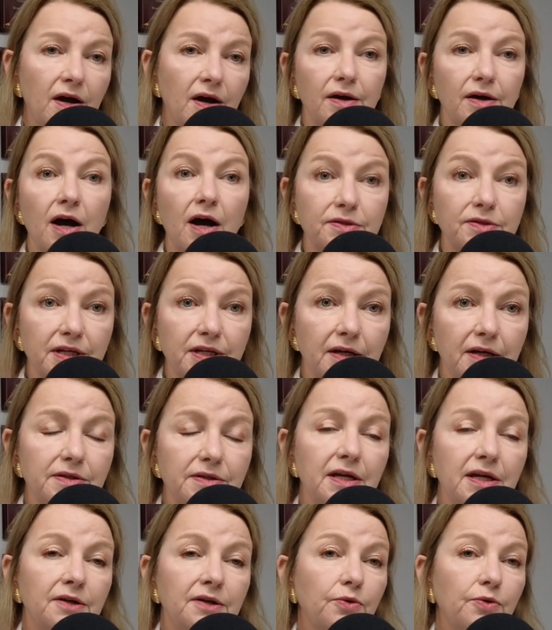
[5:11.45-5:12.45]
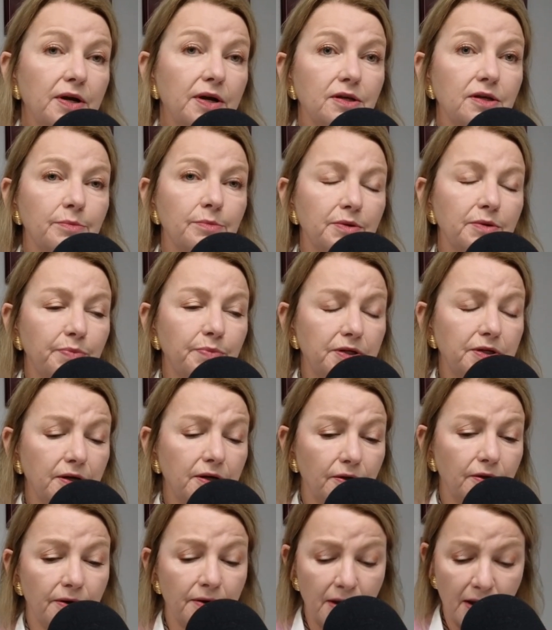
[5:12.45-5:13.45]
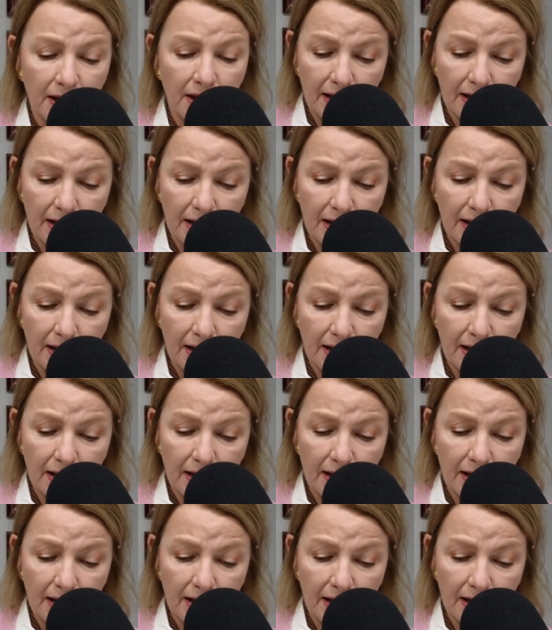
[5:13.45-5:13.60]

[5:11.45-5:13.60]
content and curriculum in particular.